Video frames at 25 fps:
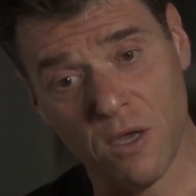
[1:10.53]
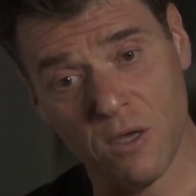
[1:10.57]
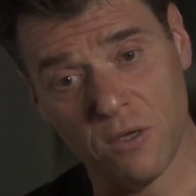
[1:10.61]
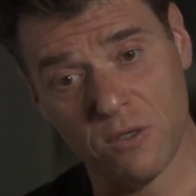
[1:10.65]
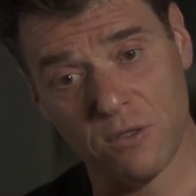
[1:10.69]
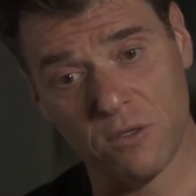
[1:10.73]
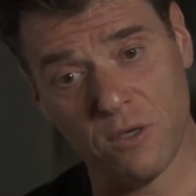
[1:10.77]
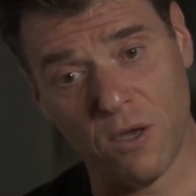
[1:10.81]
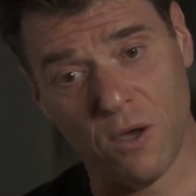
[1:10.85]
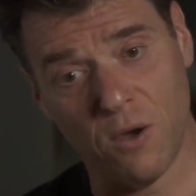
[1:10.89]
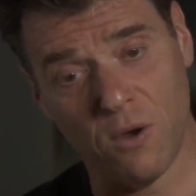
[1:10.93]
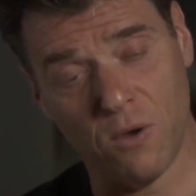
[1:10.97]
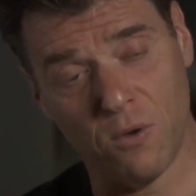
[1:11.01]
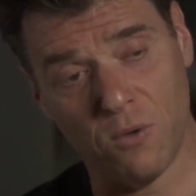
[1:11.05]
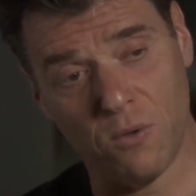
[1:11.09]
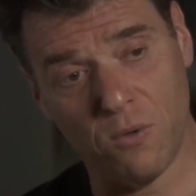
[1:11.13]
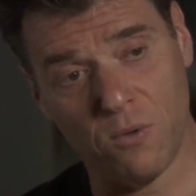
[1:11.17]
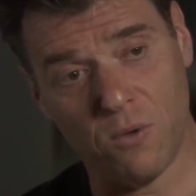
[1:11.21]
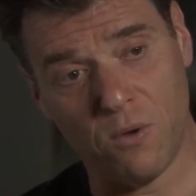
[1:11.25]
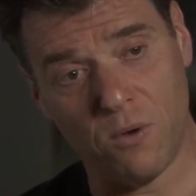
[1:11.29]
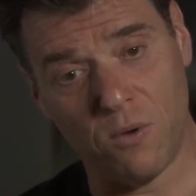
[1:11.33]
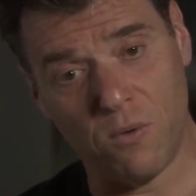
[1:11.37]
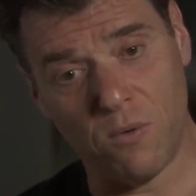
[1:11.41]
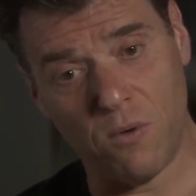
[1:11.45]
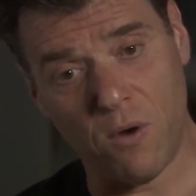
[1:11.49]
So
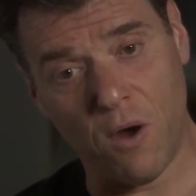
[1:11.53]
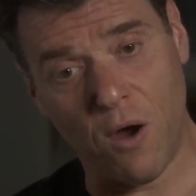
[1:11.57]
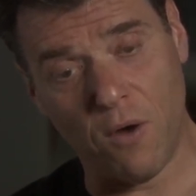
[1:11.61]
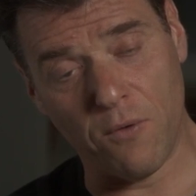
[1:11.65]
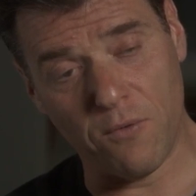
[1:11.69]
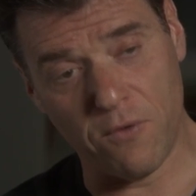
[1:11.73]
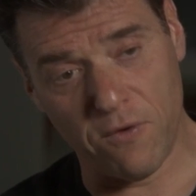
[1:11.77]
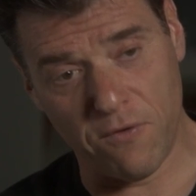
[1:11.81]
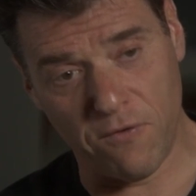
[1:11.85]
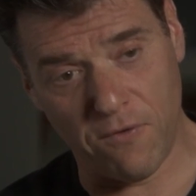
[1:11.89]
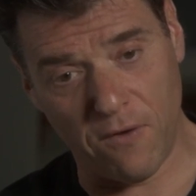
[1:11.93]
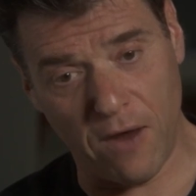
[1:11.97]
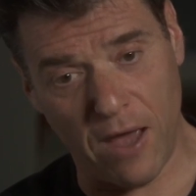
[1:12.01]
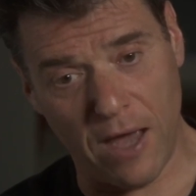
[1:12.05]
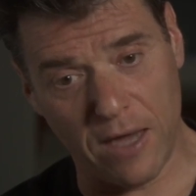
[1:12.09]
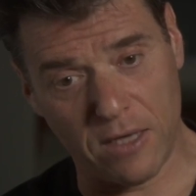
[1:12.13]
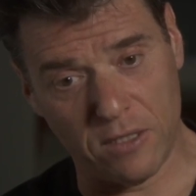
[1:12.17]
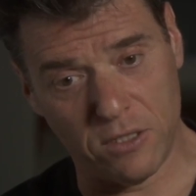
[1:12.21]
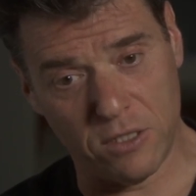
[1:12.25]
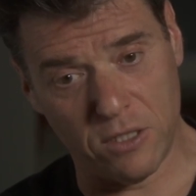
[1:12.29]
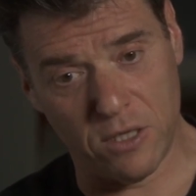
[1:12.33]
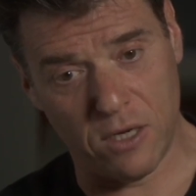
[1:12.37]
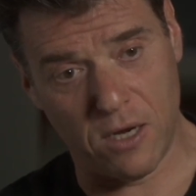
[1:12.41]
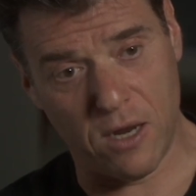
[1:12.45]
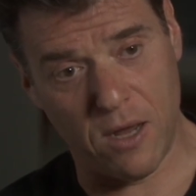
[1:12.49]
on
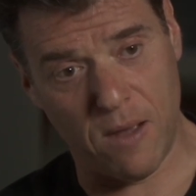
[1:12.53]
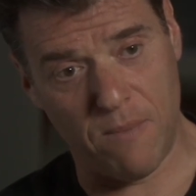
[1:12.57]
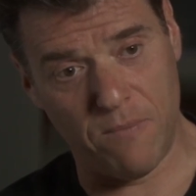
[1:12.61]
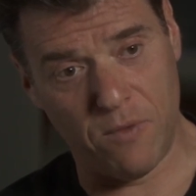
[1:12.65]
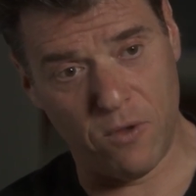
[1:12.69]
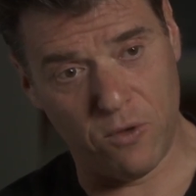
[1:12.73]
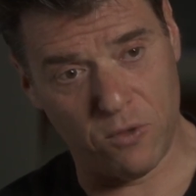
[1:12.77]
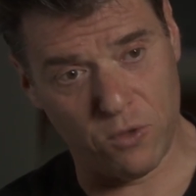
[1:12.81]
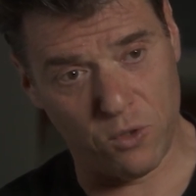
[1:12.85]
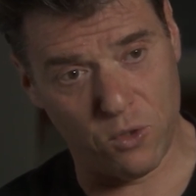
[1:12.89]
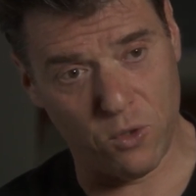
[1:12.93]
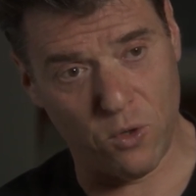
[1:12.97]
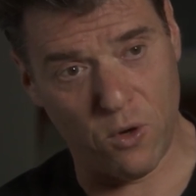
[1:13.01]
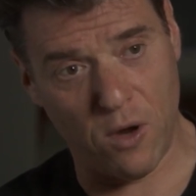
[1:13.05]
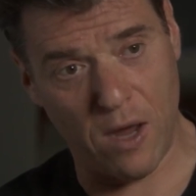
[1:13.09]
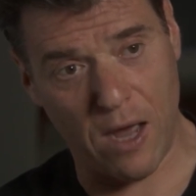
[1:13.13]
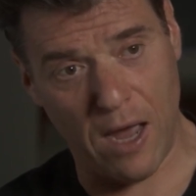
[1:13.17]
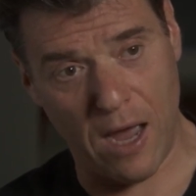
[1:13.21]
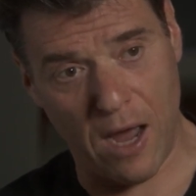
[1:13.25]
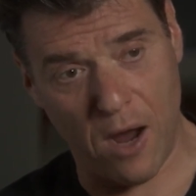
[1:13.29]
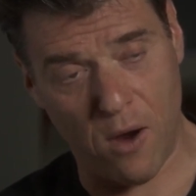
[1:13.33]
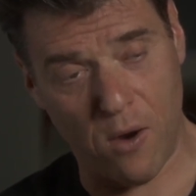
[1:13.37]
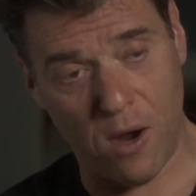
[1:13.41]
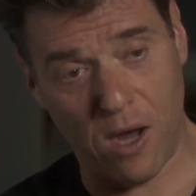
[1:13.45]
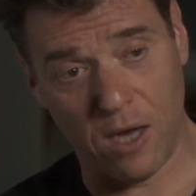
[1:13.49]
reflection, I'm not sure
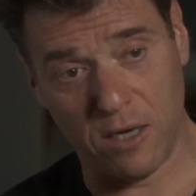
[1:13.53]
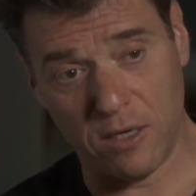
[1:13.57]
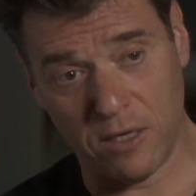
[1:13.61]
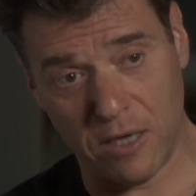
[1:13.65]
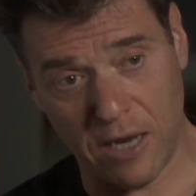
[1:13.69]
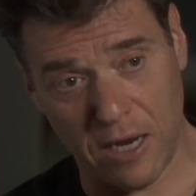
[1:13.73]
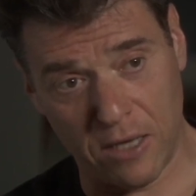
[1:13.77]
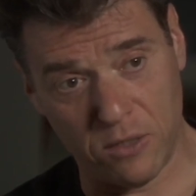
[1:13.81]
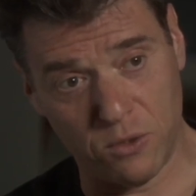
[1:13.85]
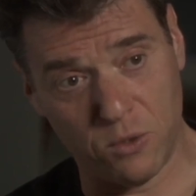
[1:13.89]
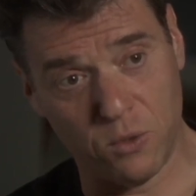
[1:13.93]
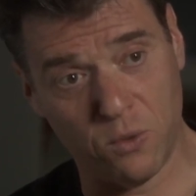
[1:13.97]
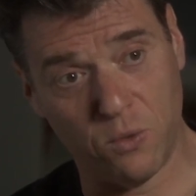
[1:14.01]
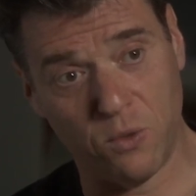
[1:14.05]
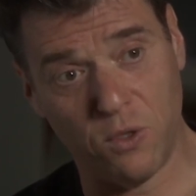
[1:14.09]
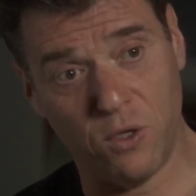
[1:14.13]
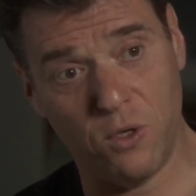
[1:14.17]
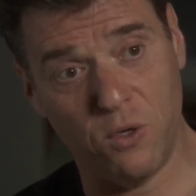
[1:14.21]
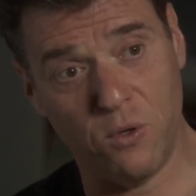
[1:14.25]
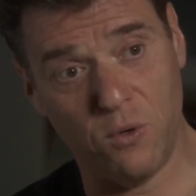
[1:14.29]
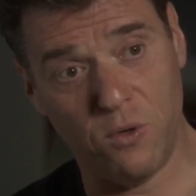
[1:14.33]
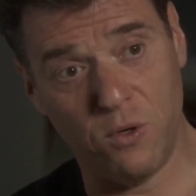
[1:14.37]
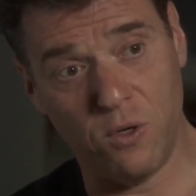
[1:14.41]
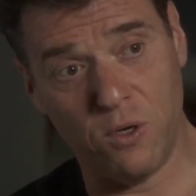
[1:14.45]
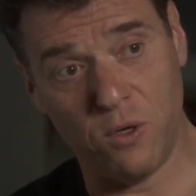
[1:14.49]
how unnatural the
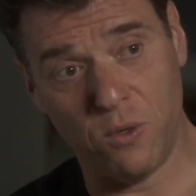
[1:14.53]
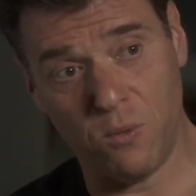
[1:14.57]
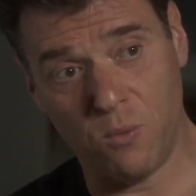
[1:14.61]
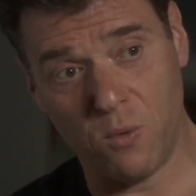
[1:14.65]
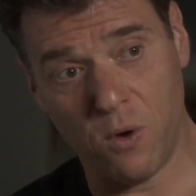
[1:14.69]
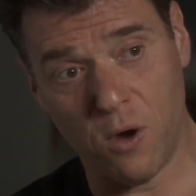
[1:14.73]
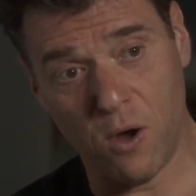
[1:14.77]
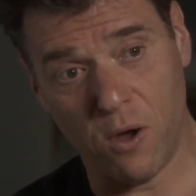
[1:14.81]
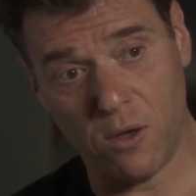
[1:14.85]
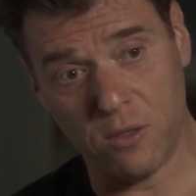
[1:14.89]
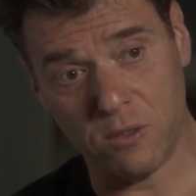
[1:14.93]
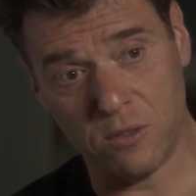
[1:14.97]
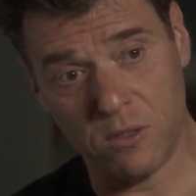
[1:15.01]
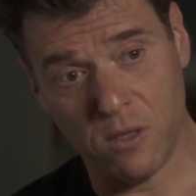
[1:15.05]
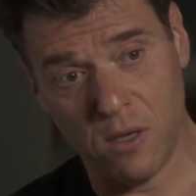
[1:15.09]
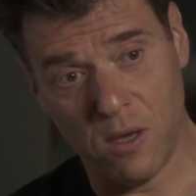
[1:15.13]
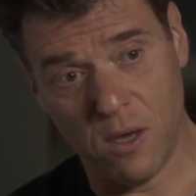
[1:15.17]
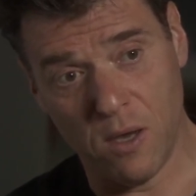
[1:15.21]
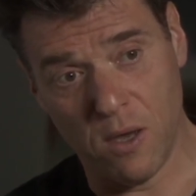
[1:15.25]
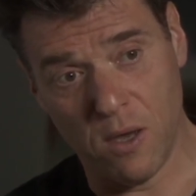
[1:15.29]
union was,